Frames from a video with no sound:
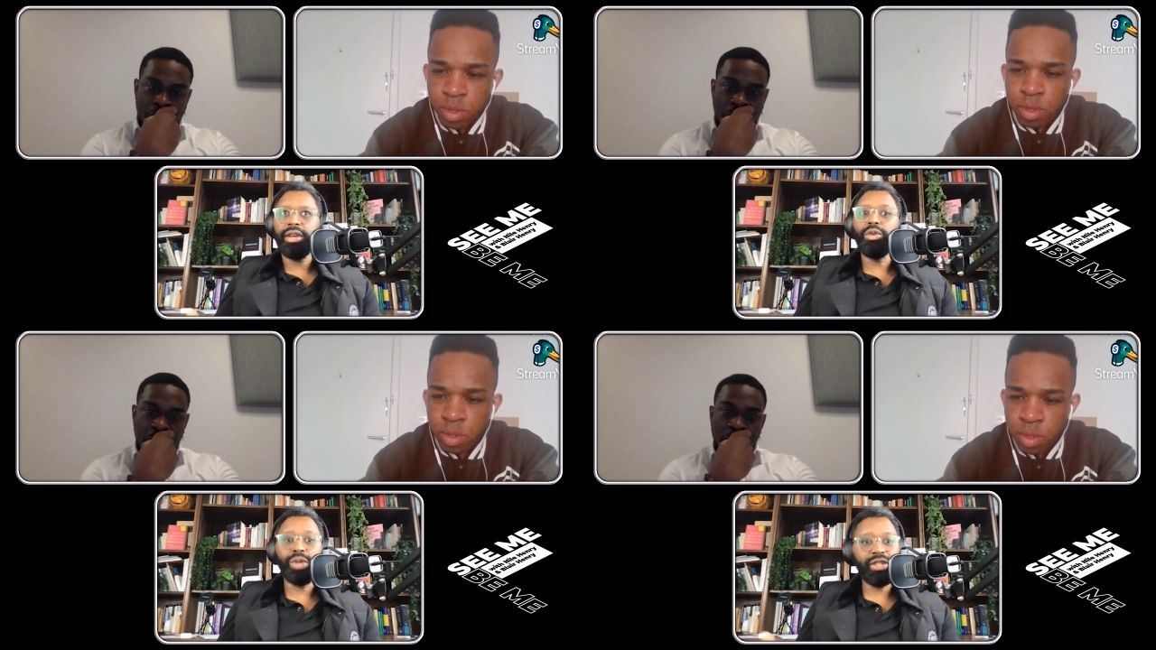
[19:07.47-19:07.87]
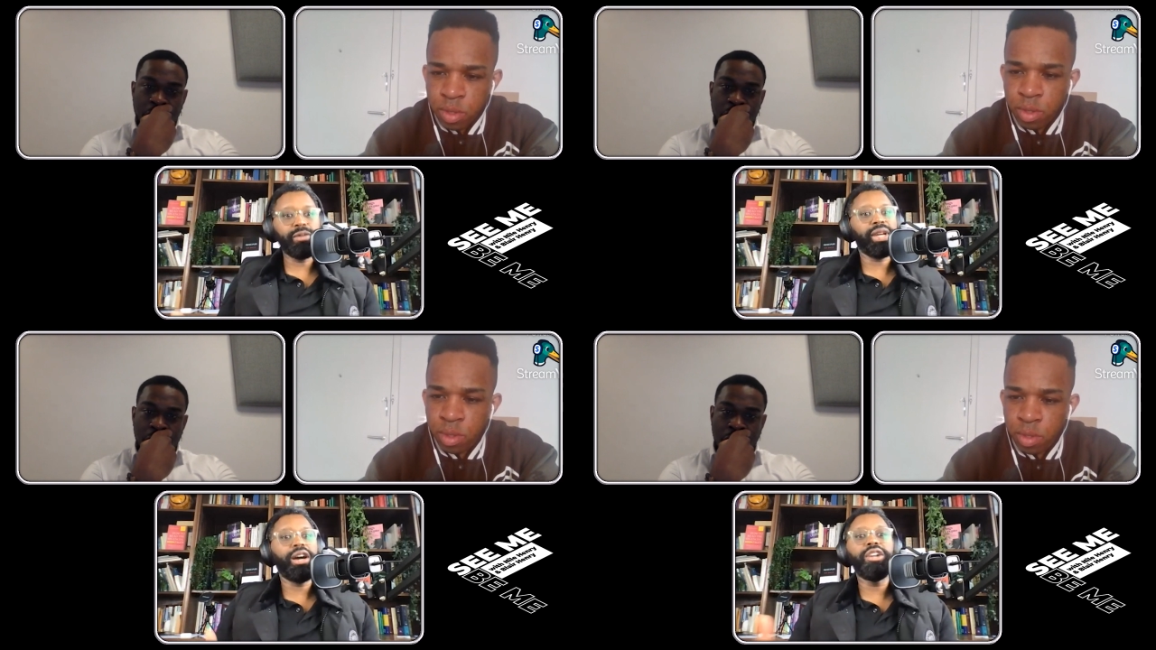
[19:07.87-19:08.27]
Speaker 1: who needs to
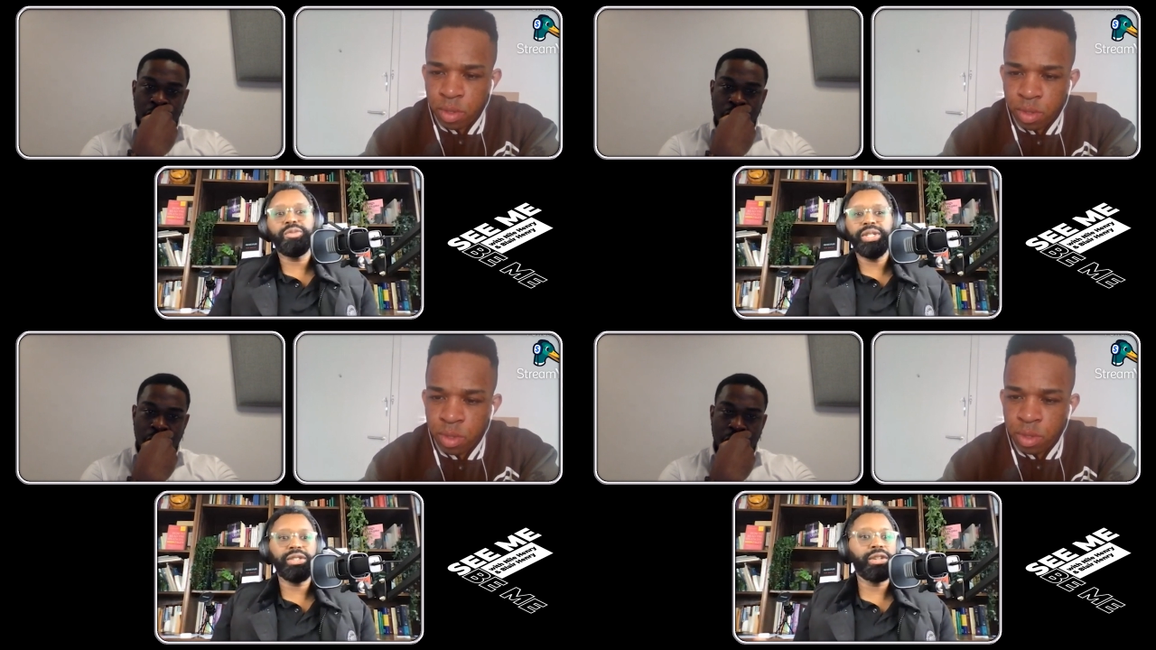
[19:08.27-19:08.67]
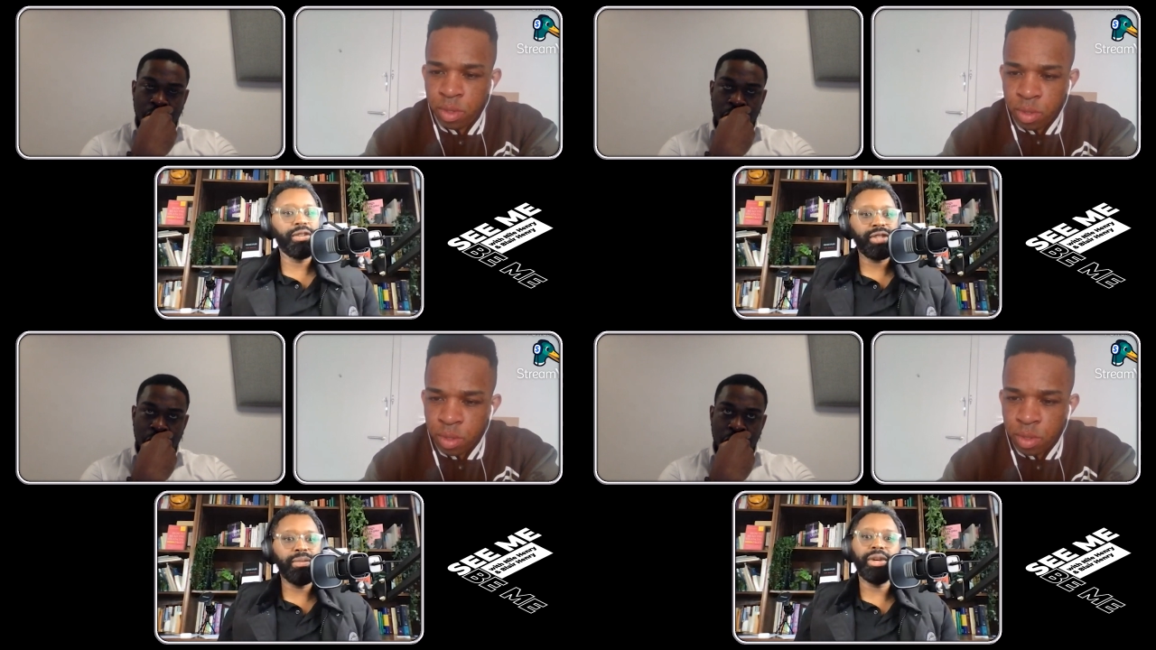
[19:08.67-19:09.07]
make 100 pieces of
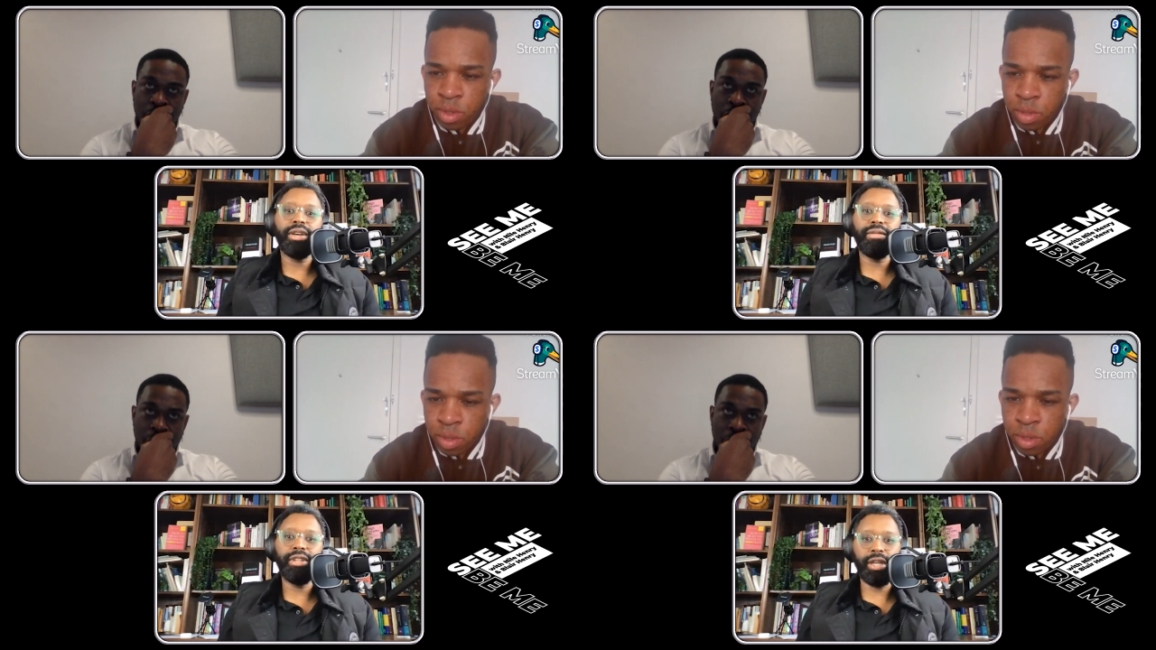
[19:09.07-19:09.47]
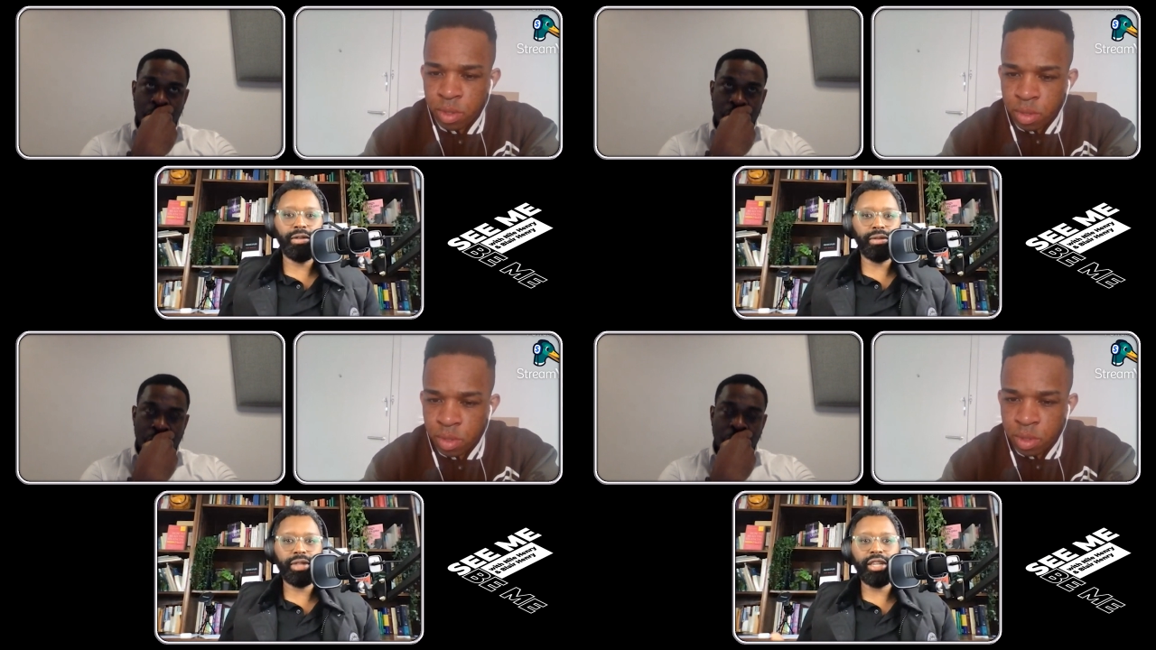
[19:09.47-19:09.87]
content but you know
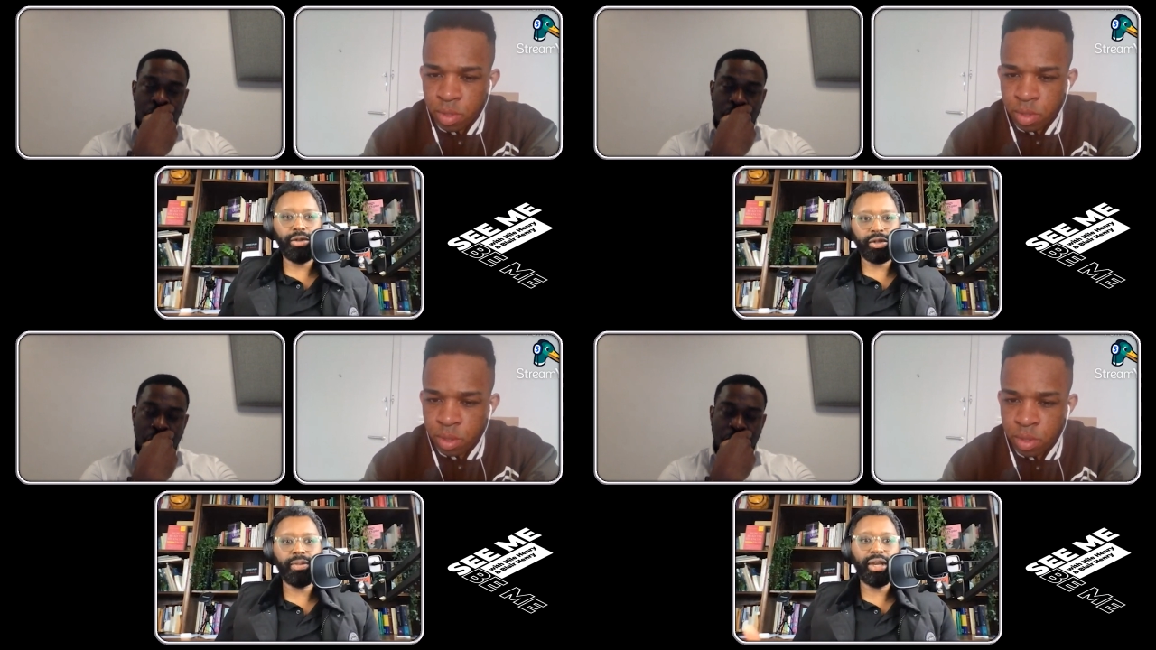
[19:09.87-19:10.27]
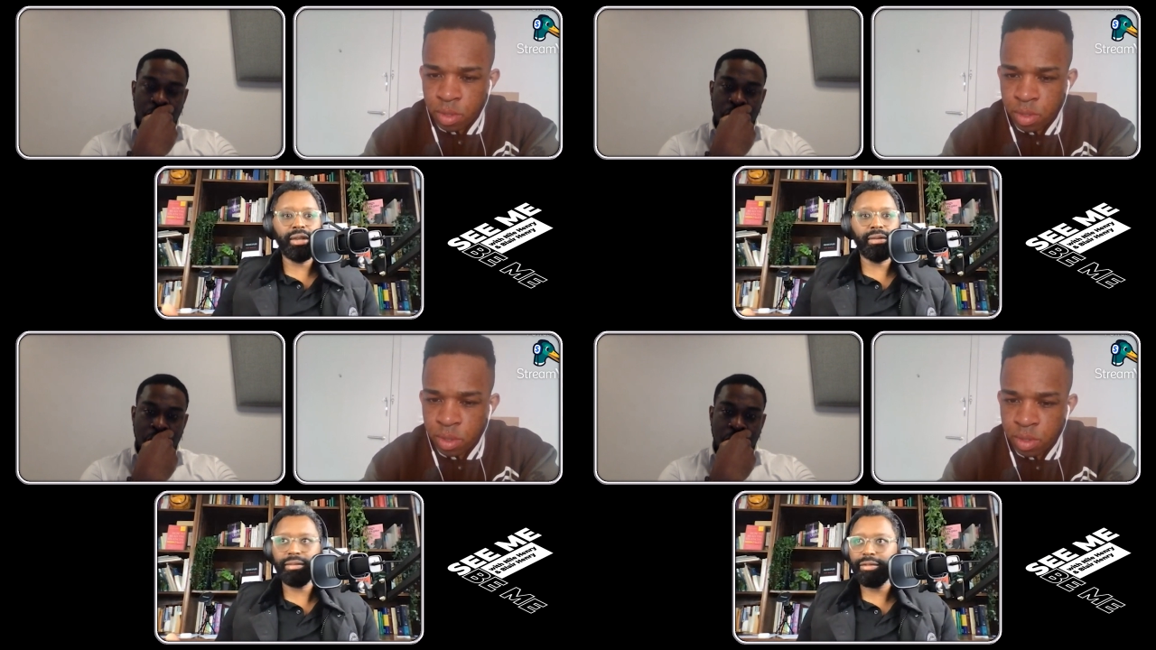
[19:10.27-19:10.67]
they're used to
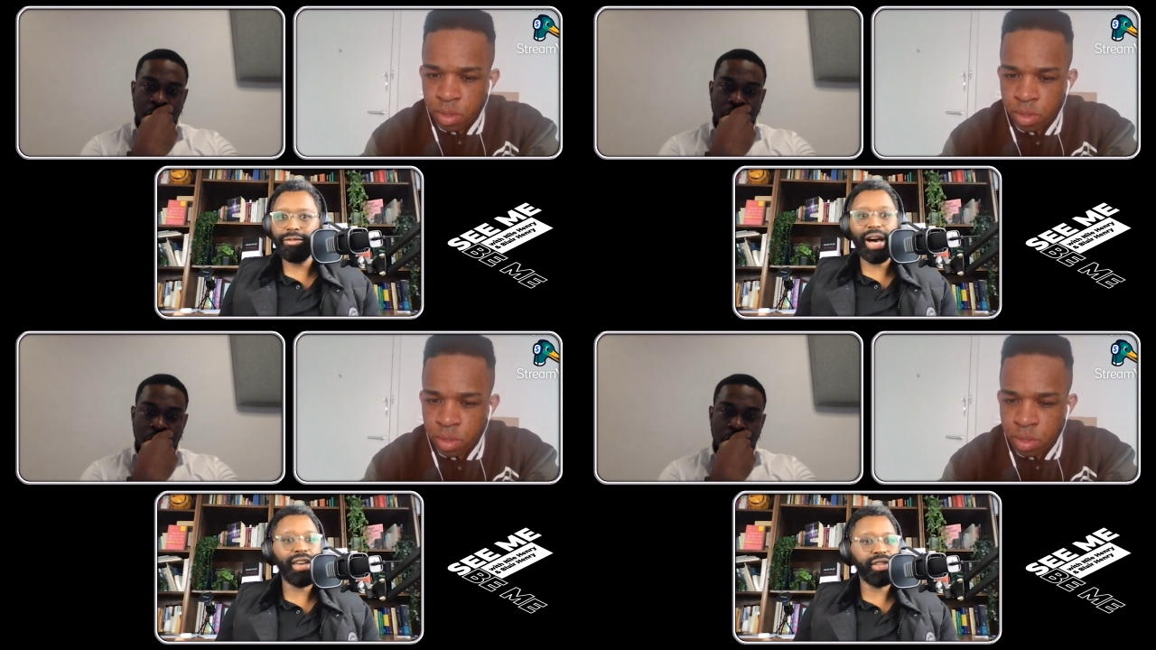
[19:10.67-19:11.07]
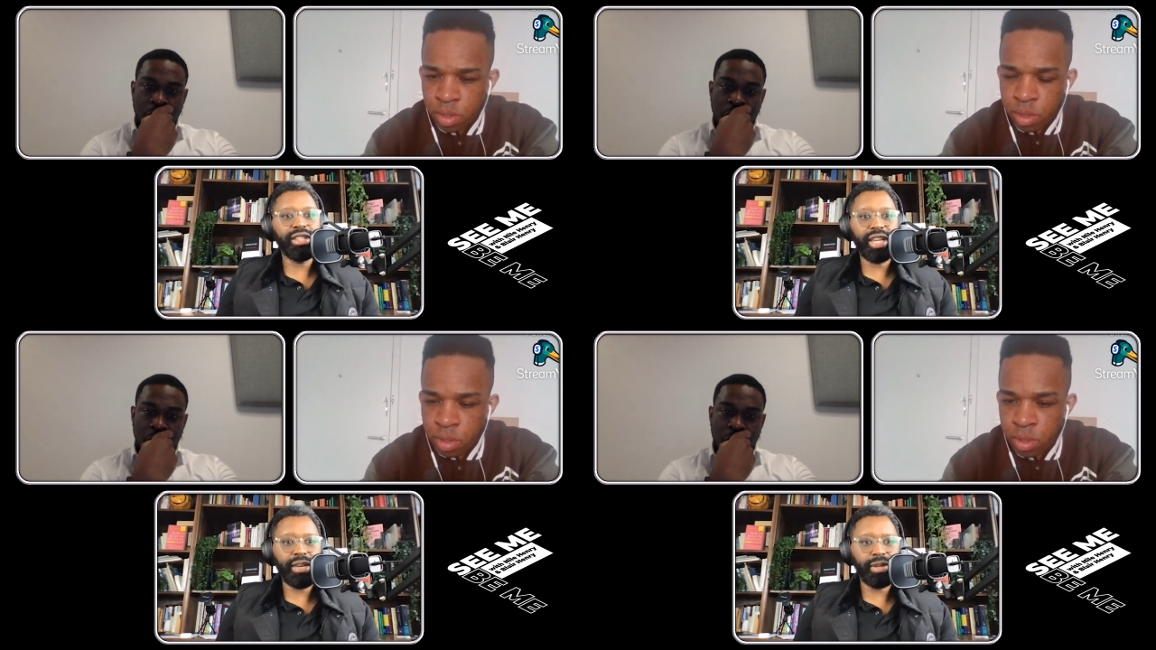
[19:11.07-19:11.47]
making 5 in a day